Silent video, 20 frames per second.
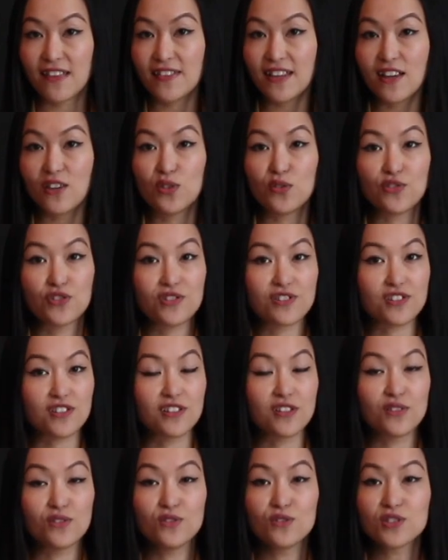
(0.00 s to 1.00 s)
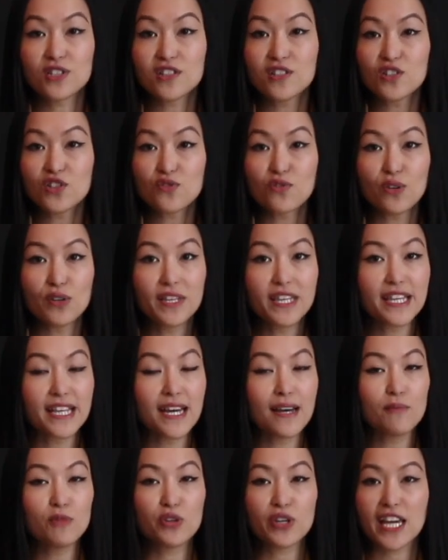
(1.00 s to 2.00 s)
and then you're just gonna lose control in
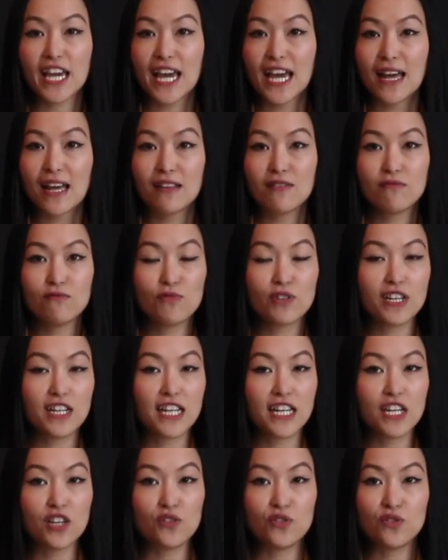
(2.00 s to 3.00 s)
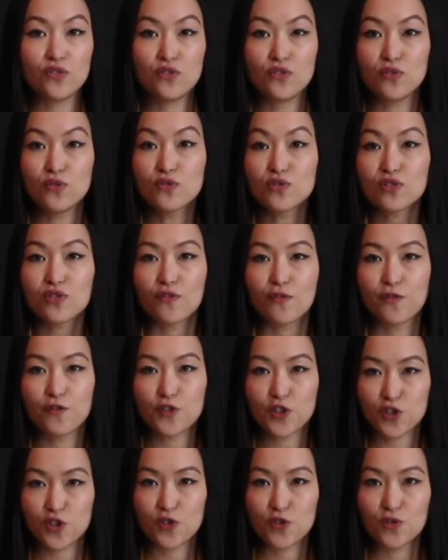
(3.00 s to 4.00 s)
them. You can't really use the
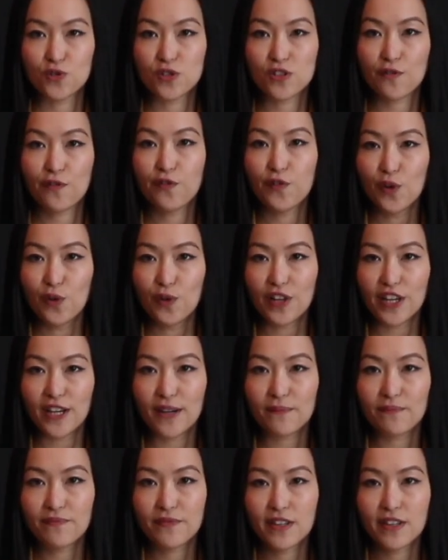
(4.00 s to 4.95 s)
shoes fully.